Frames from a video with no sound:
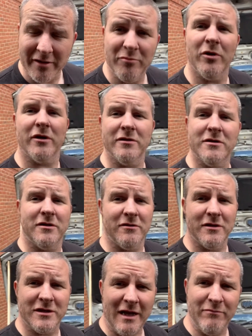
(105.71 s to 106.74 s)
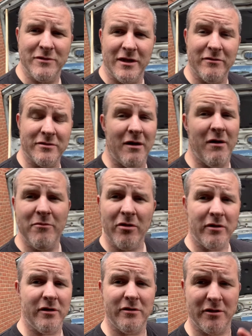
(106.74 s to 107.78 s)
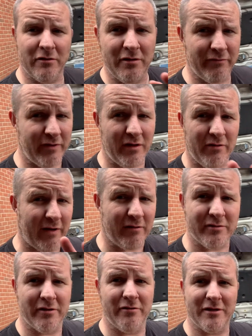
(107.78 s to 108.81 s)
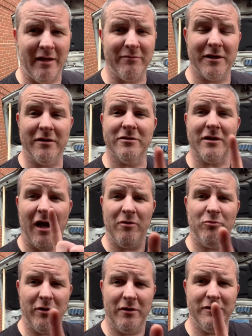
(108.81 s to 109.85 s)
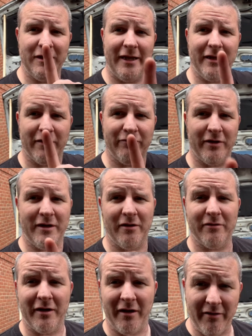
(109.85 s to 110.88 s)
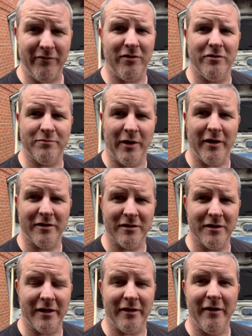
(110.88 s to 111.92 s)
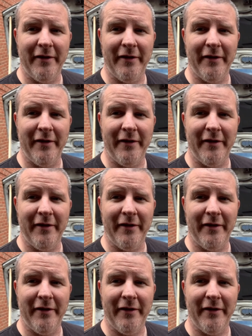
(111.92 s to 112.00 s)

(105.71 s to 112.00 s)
We're going to do the stem seals. Now, I'm not going to show you the video of how to do stem seals. I will link a video that I've used personally.